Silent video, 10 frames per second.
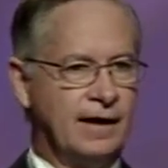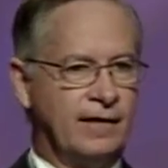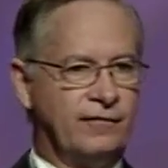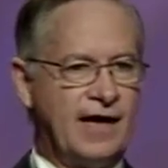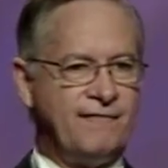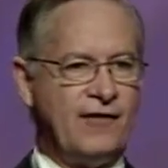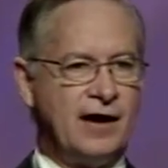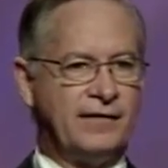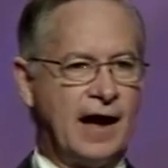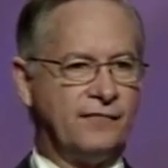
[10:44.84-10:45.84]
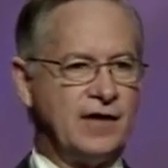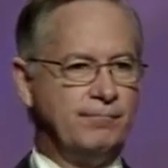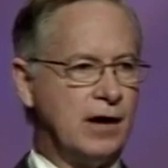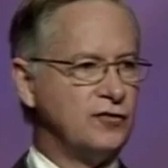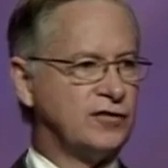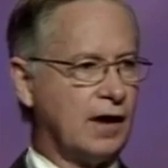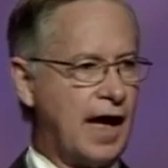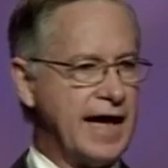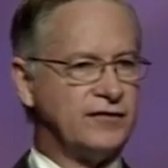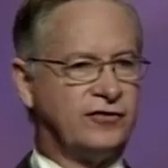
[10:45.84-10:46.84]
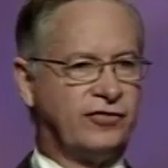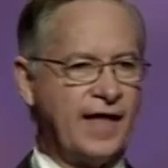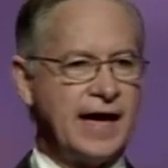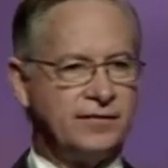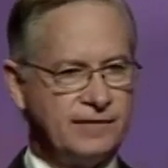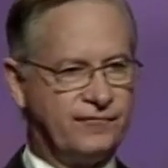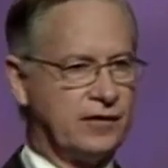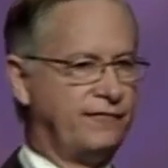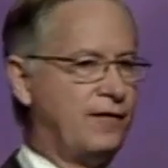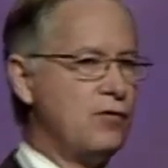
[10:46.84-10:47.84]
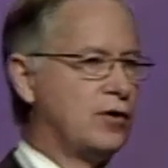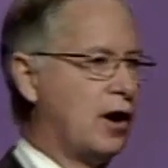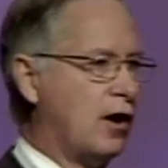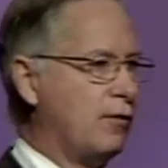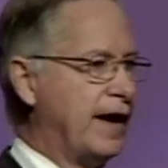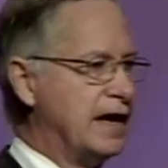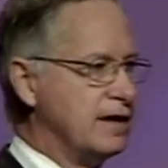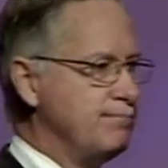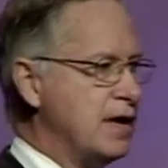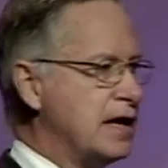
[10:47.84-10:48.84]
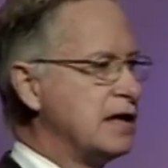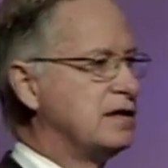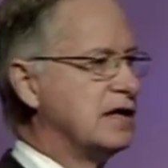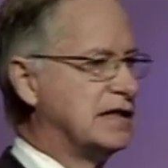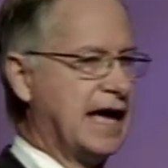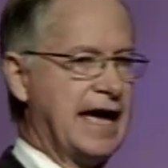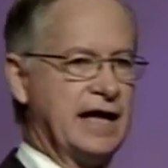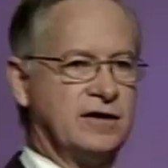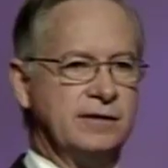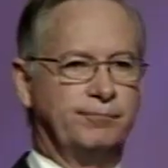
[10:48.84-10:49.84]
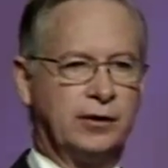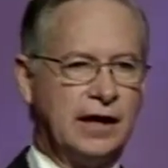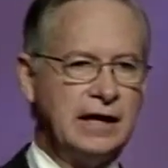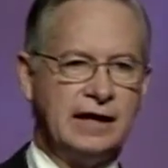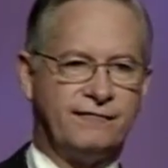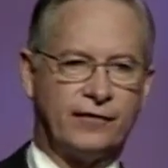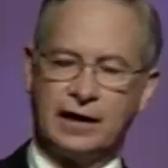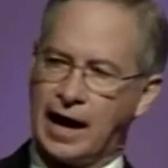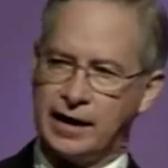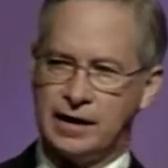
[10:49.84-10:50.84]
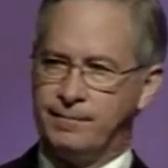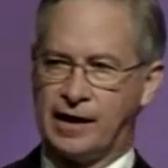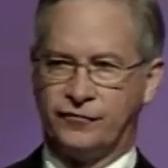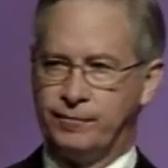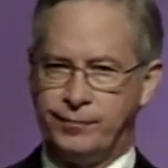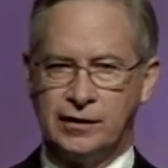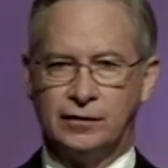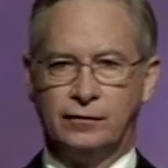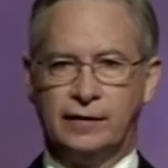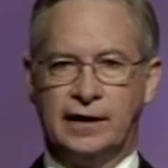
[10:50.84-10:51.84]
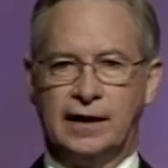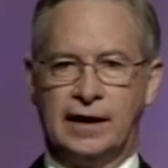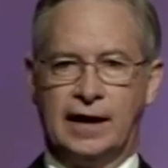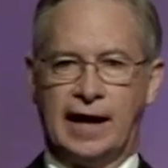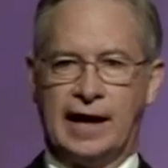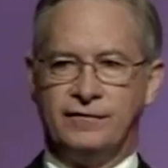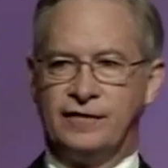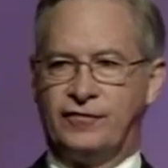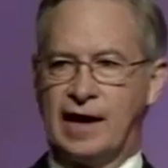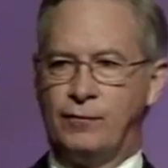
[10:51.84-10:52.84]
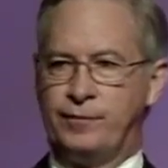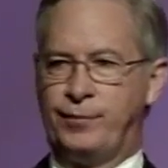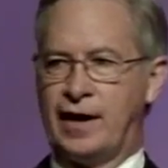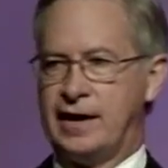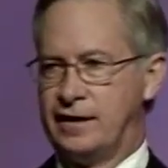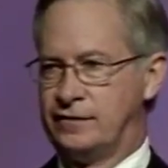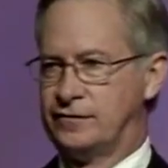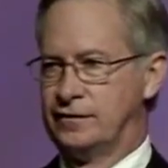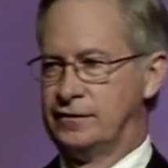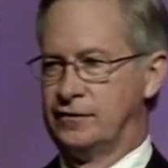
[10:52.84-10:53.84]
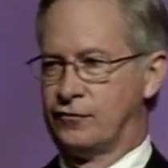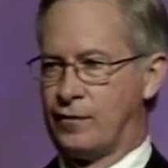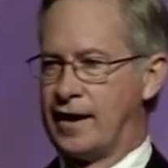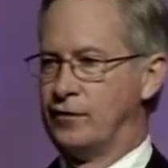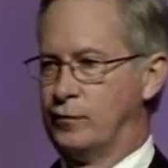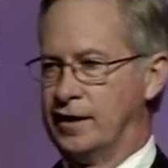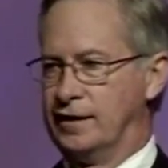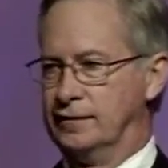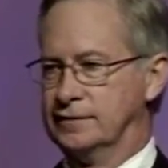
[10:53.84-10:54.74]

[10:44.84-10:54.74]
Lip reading: They found out that most clients thanked them for the phone call and admitted that they had completely forgotten about the bill and that they would pay it right away.